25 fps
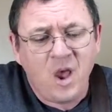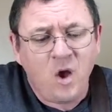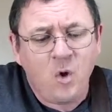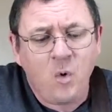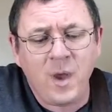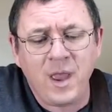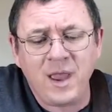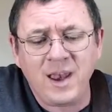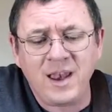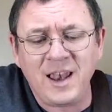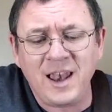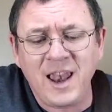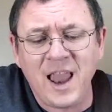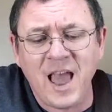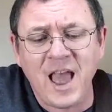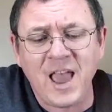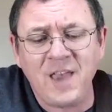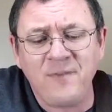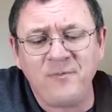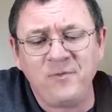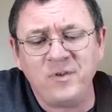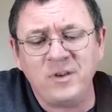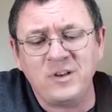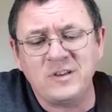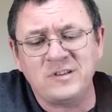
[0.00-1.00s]
when
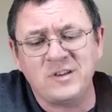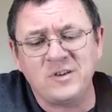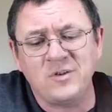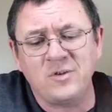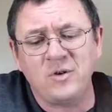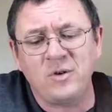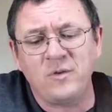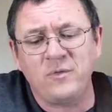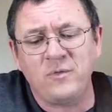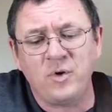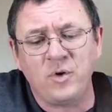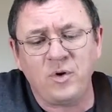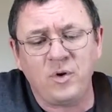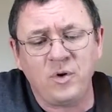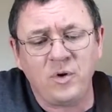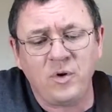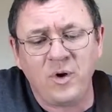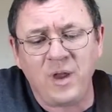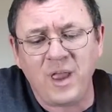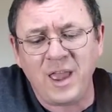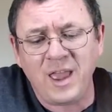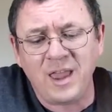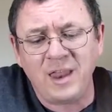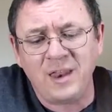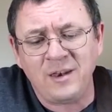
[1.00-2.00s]
life is over
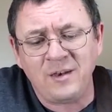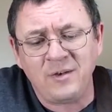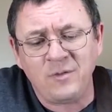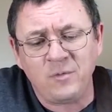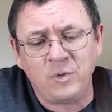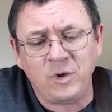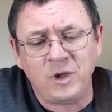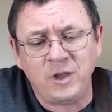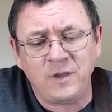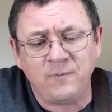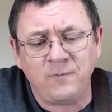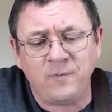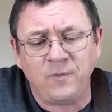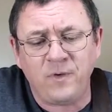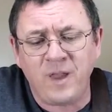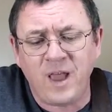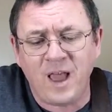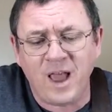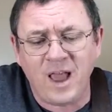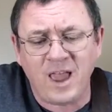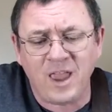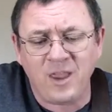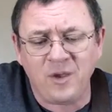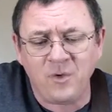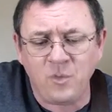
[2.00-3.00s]
and we
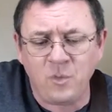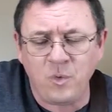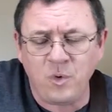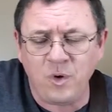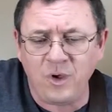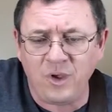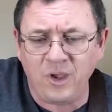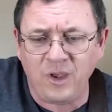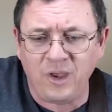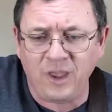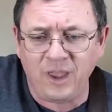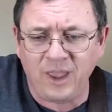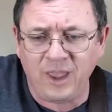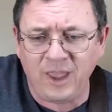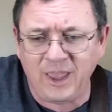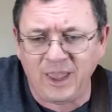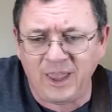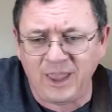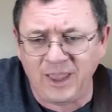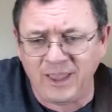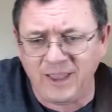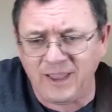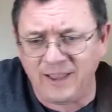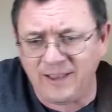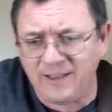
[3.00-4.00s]
fly away.